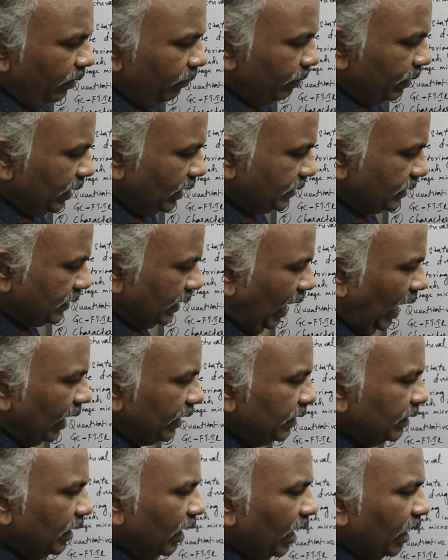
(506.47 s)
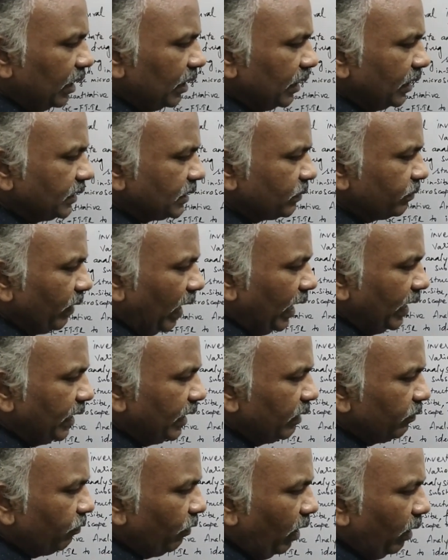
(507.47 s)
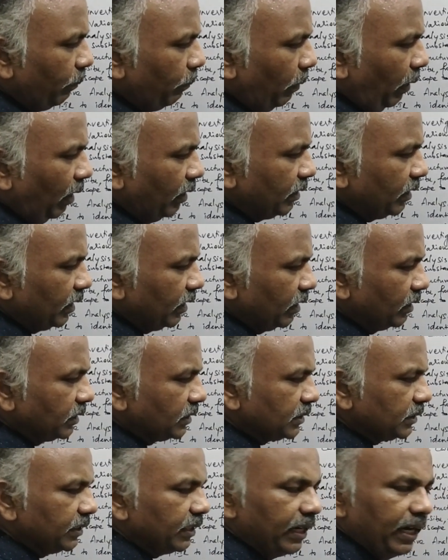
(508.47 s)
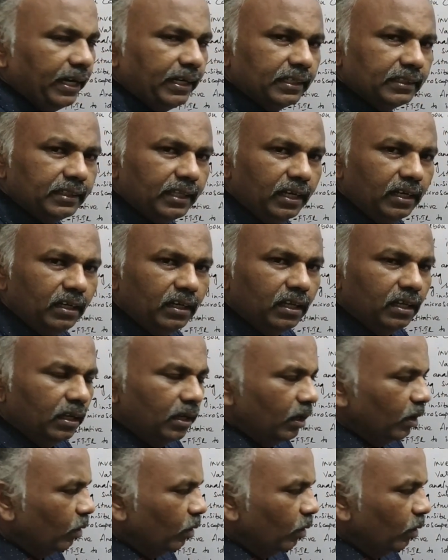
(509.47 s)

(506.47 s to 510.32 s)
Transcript: because IR is valid for particles greater than